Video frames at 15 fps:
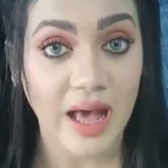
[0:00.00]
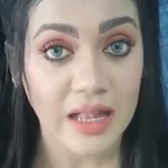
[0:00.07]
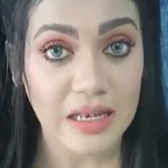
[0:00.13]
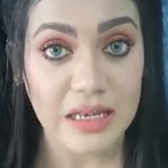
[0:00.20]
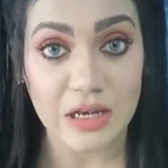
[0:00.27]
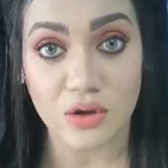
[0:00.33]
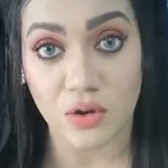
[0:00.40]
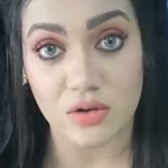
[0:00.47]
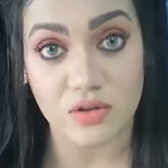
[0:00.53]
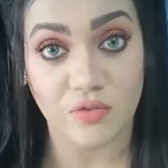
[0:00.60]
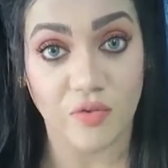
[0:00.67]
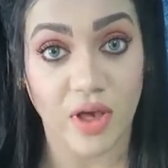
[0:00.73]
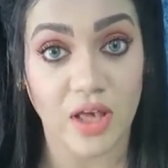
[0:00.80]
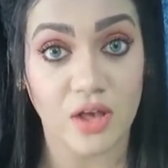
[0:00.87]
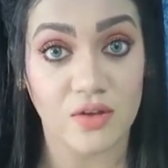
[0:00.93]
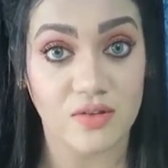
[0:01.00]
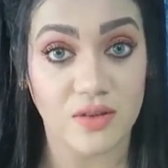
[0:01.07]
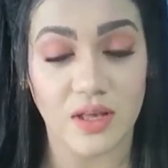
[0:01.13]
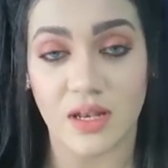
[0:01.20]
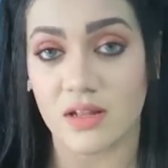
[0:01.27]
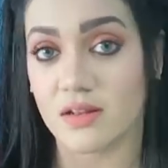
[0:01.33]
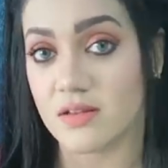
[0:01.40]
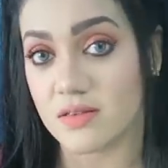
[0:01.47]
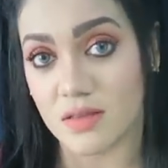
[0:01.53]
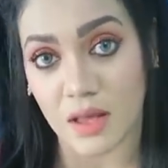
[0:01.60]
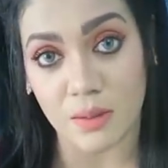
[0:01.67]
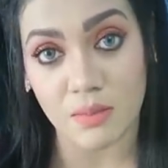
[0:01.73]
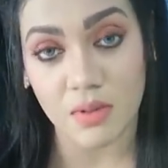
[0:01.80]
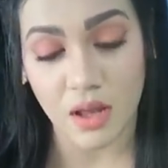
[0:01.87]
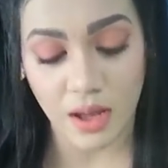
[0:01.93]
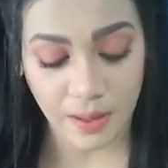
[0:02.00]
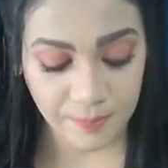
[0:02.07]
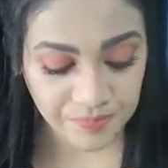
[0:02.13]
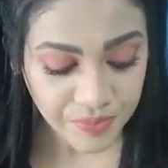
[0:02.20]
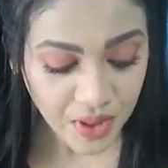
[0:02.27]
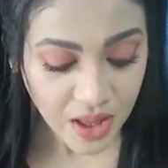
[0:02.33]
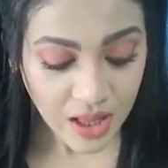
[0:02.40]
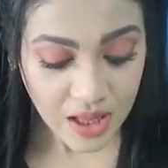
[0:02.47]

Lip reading: and detoxifying your skin at the same time.